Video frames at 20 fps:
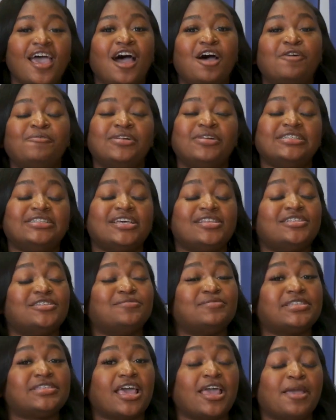I want to say this
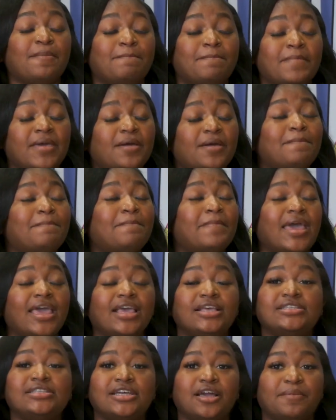was an
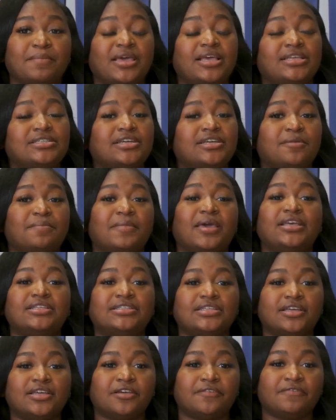amazing, amazing,
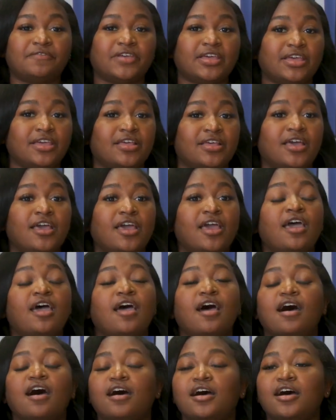amazing event.
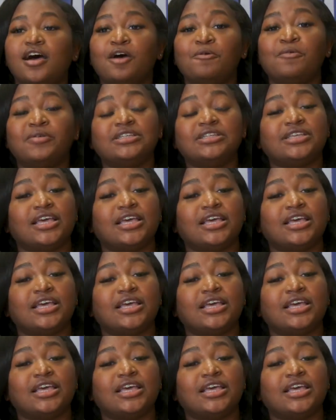Uh, I want to